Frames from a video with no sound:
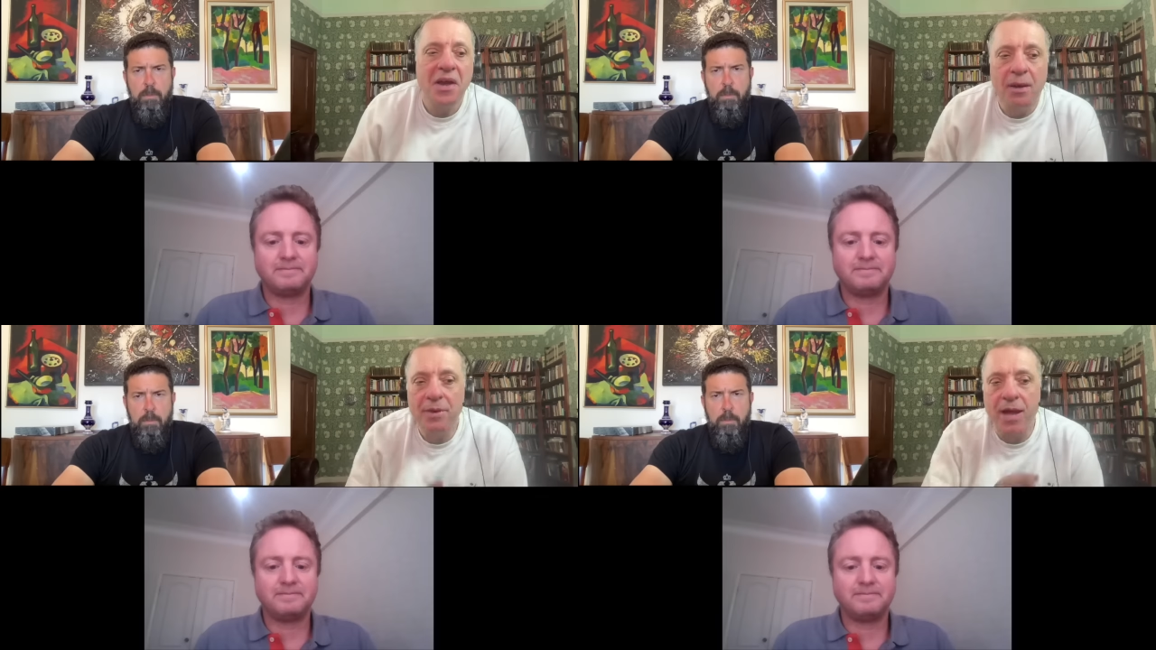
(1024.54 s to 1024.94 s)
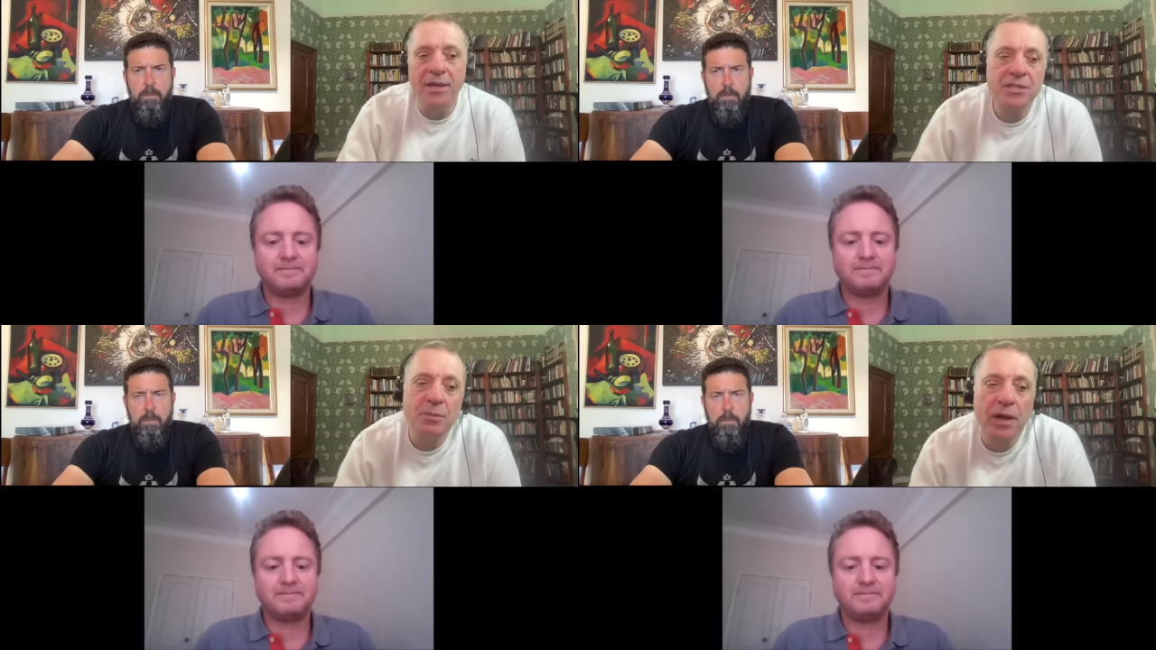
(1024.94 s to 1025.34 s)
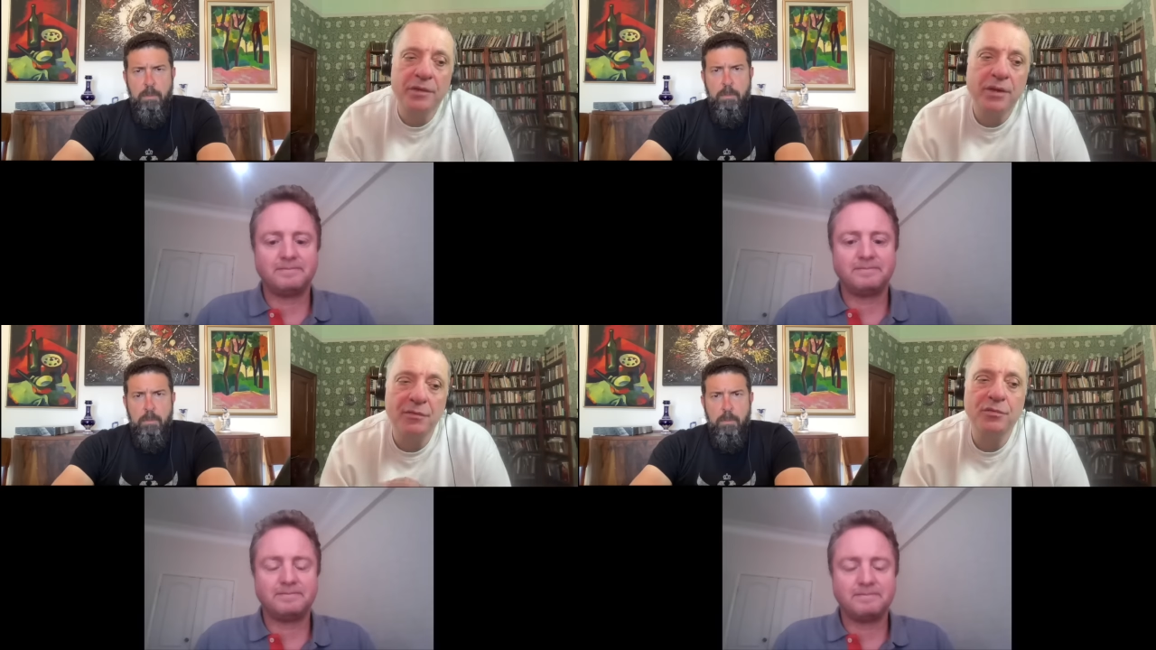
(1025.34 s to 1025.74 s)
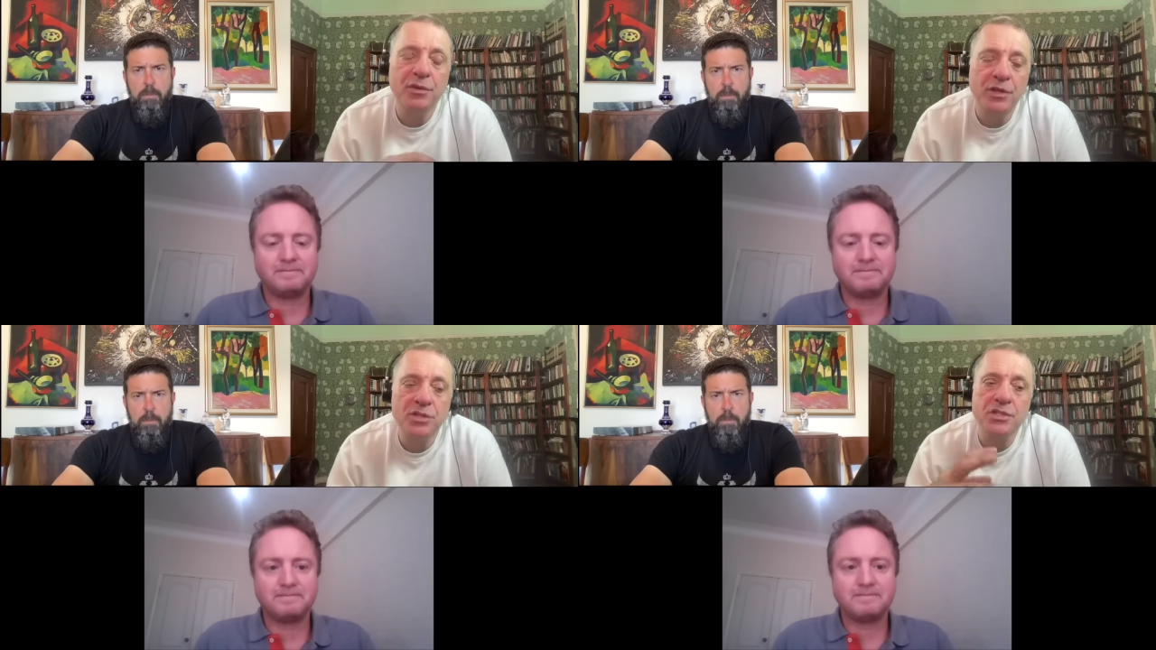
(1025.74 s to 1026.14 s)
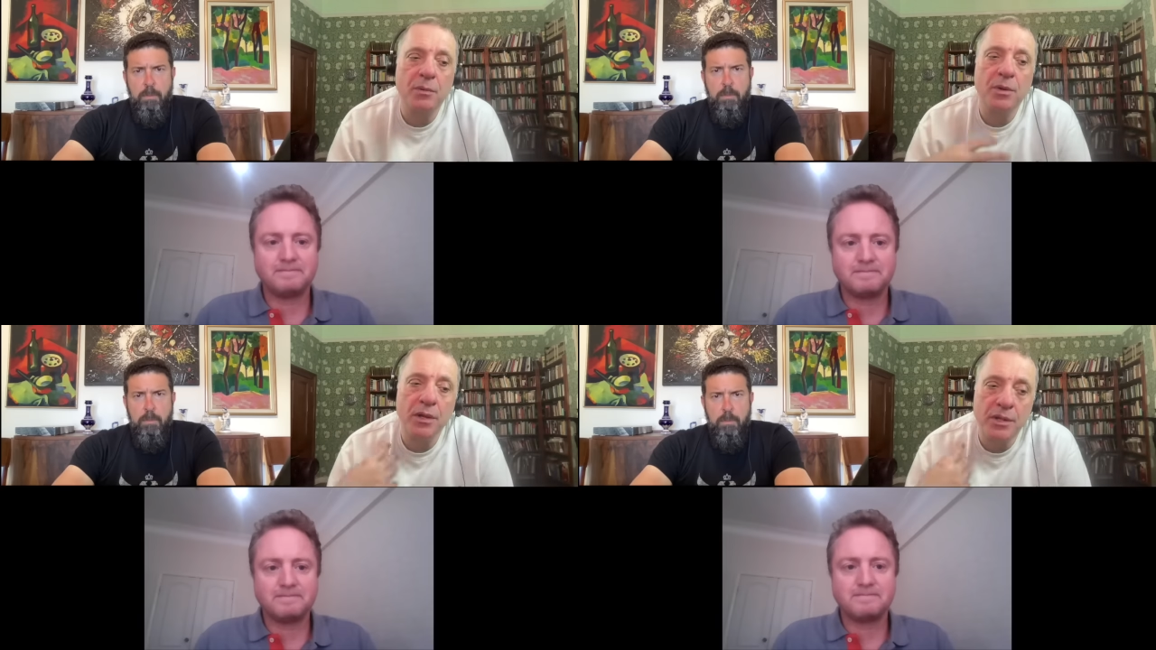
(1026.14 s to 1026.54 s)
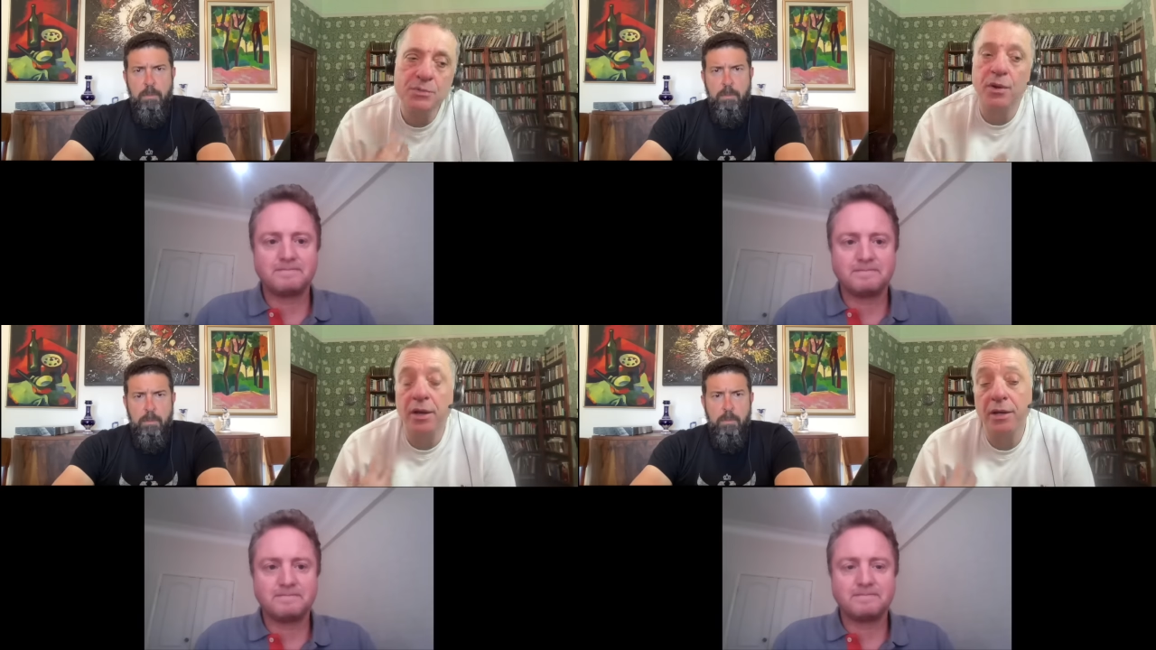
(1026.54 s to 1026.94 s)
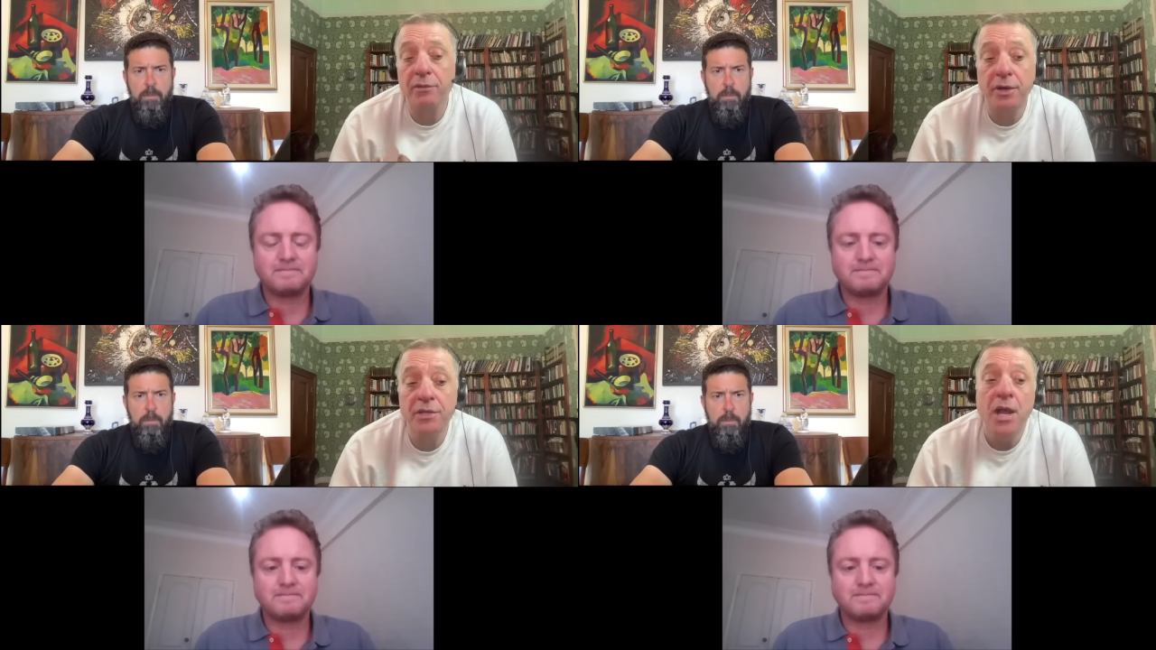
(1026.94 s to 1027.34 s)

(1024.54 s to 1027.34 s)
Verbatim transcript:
Speaker 1: I mean, Alex might have a few things to say, but this is where I'm going to finish.